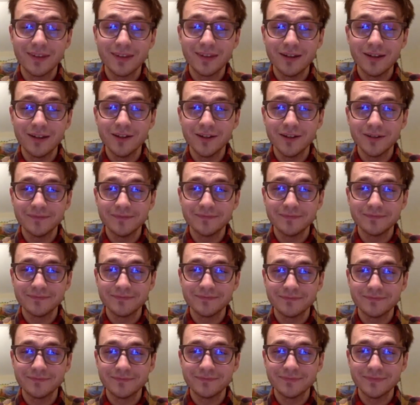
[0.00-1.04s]
yeah,
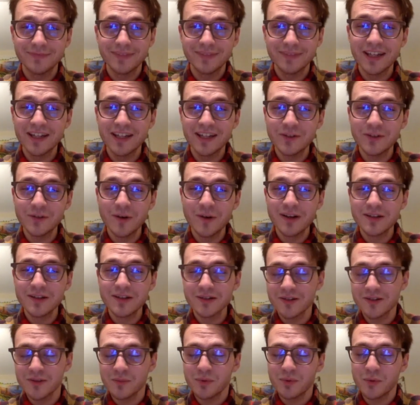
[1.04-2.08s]
you raise a good
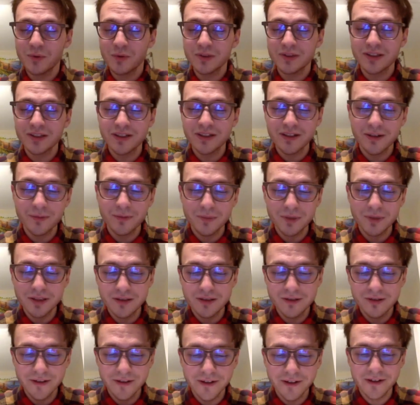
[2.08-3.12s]
point there. I mean,
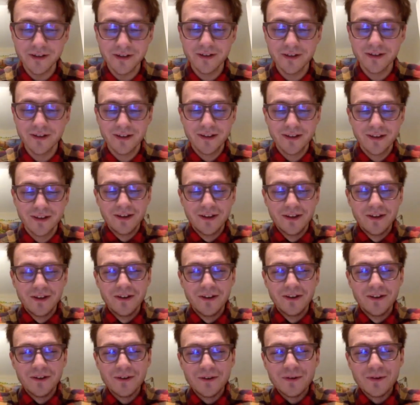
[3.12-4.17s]
I
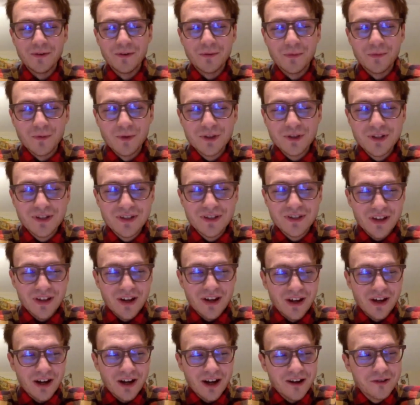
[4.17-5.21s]

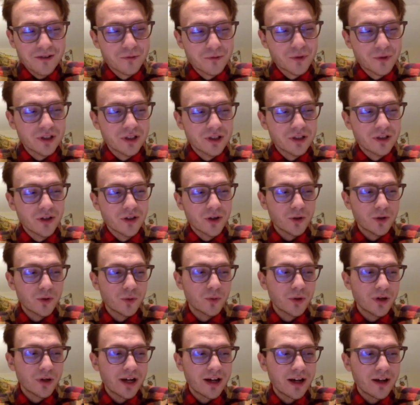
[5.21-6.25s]
don't really know
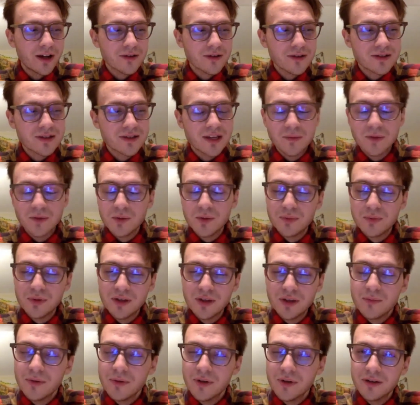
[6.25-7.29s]
how this came to be,
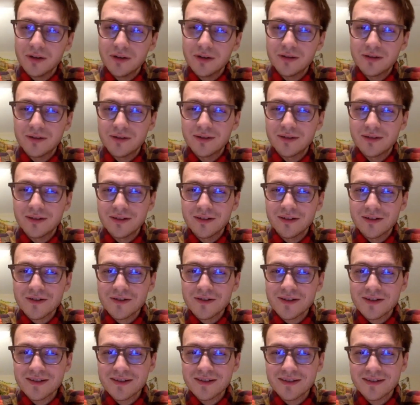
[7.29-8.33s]
but
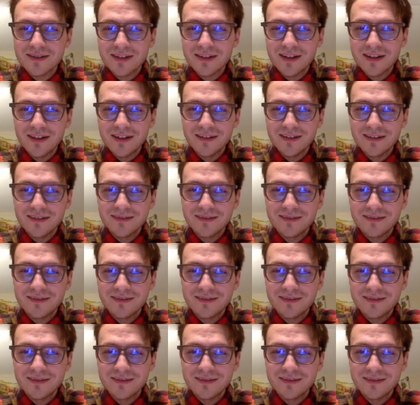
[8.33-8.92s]
there's that